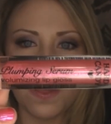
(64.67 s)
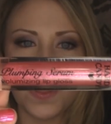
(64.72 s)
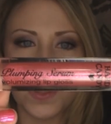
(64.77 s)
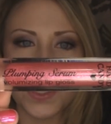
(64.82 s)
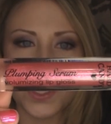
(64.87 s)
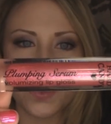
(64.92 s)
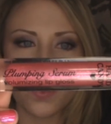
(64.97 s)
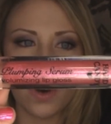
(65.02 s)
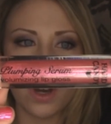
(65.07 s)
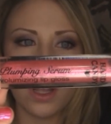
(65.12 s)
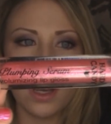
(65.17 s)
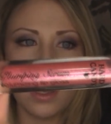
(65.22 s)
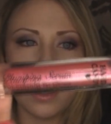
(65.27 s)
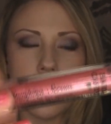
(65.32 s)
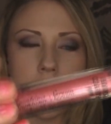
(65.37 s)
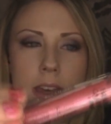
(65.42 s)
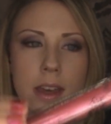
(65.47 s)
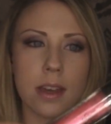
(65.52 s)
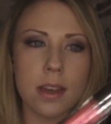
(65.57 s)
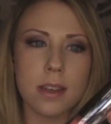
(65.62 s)
This one
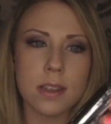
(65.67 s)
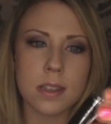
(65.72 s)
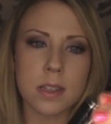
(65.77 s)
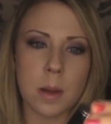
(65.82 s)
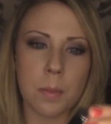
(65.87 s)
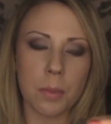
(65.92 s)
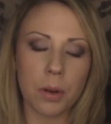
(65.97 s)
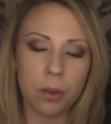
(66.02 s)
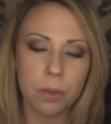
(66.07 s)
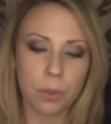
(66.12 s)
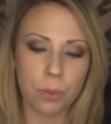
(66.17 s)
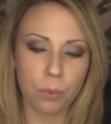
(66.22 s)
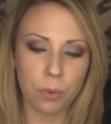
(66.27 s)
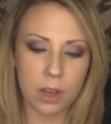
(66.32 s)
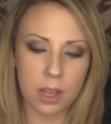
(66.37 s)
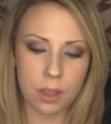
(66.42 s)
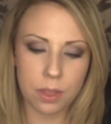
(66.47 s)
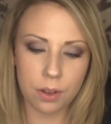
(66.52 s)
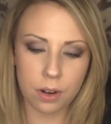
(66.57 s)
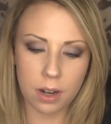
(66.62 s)
is number
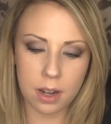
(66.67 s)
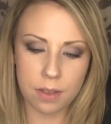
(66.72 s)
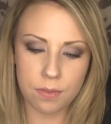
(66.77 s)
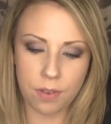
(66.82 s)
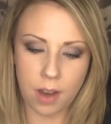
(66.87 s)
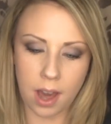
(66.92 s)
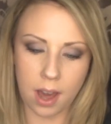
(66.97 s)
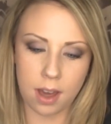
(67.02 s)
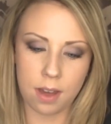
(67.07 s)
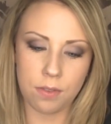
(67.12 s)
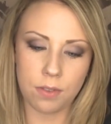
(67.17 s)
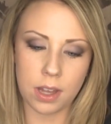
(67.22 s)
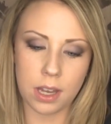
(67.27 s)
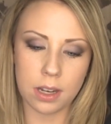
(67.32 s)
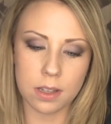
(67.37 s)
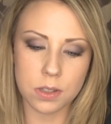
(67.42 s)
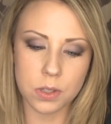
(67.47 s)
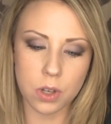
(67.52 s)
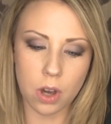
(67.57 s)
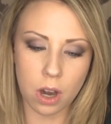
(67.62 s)
335,
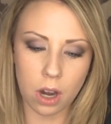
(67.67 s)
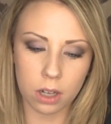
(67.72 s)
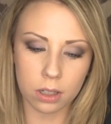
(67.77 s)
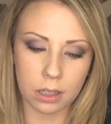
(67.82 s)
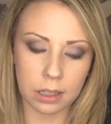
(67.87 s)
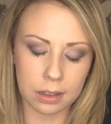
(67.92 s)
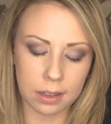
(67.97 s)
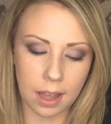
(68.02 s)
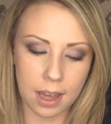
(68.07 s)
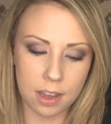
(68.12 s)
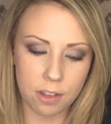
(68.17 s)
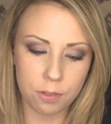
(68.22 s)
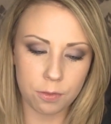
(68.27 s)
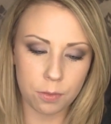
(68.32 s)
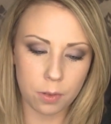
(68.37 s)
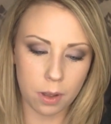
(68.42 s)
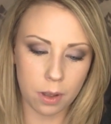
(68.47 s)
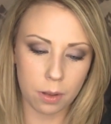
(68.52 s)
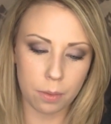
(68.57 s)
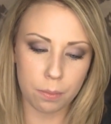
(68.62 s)
and it's called
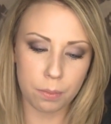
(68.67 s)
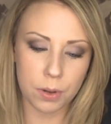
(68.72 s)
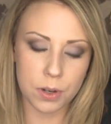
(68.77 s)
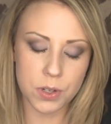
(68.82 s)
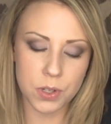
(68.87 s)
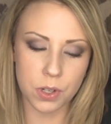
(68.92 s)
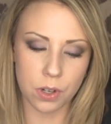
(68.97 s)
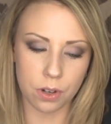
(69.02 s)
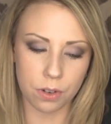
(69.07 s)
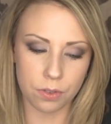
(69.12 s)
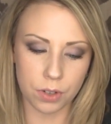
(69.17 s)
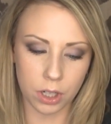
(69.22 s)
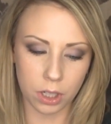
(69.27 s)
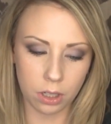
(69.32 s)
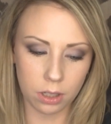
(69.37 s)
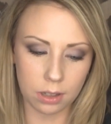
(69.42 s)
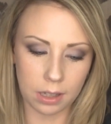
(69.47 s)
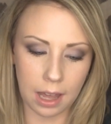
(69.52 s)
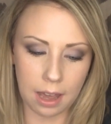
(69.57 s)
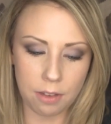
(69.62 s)
Life
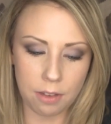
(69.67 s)
Preserver,